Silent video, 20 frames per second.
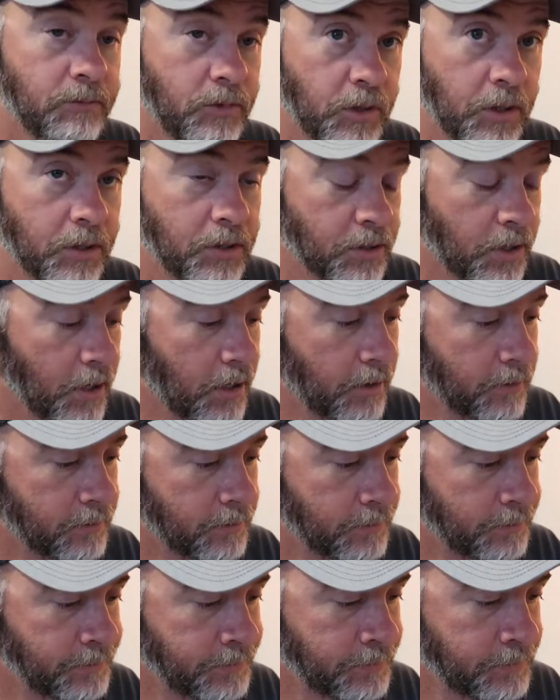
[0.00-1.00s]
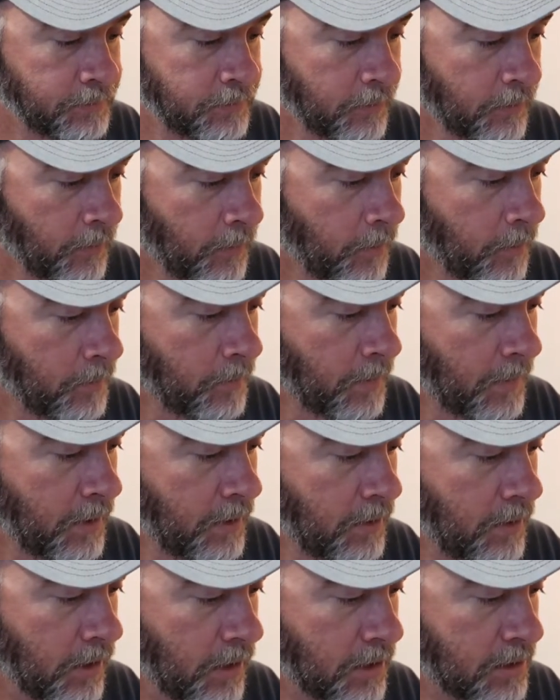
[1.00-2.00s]
Good to know.
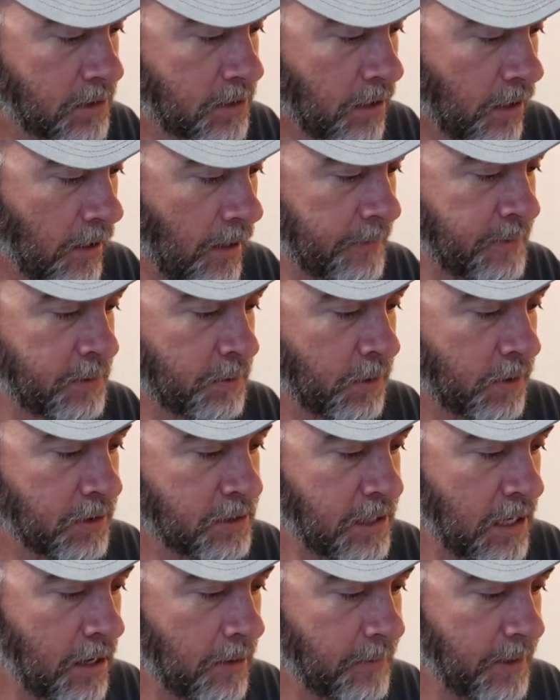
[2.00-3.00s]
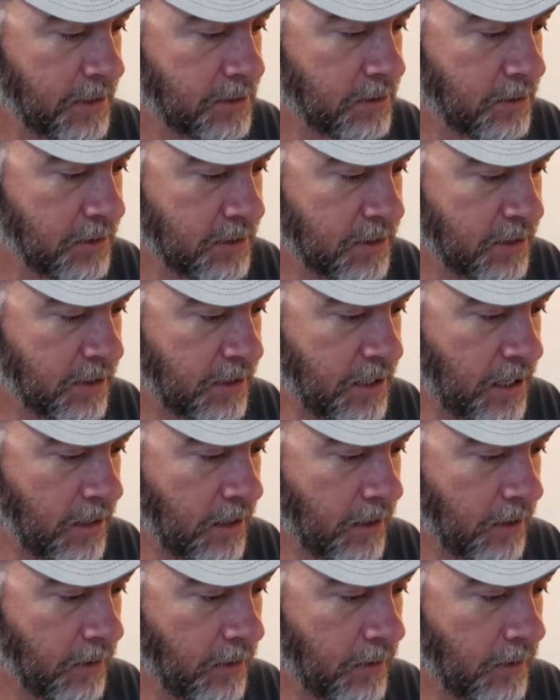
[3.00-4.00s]
Its collapsible design makes it easy to
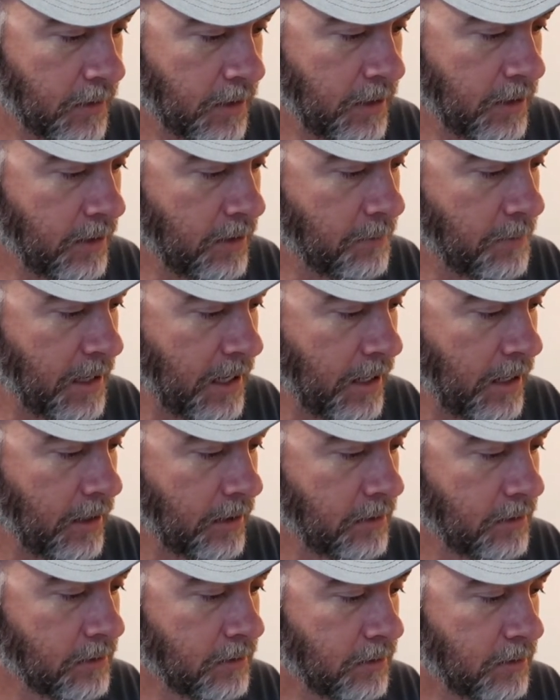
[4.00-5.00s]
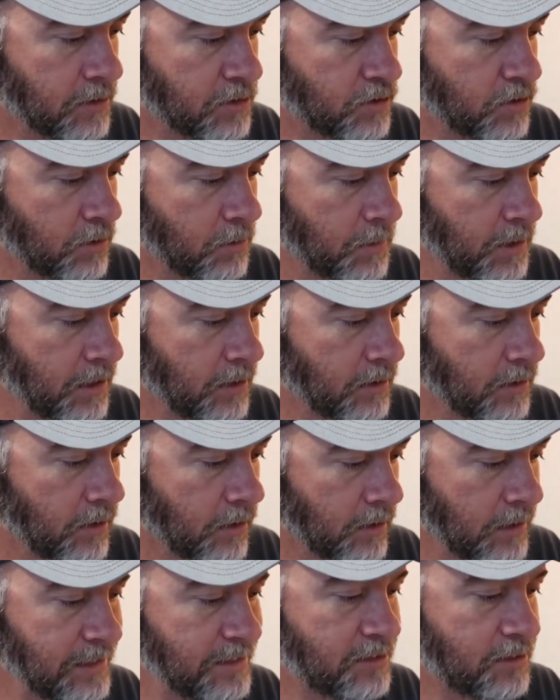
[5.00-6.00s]
carry along in any bag, consuming the
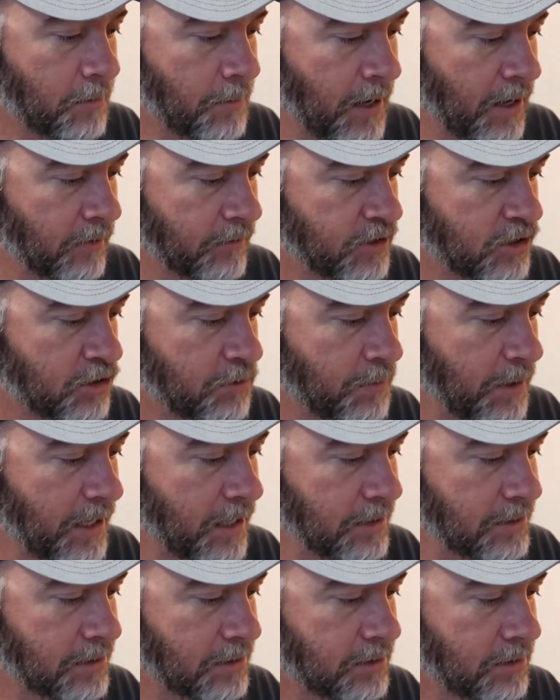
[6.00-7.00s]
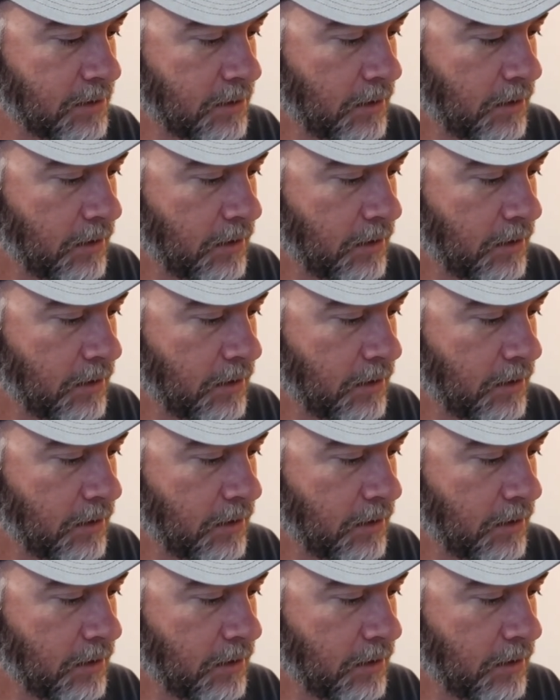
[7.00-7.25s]
least amount of space.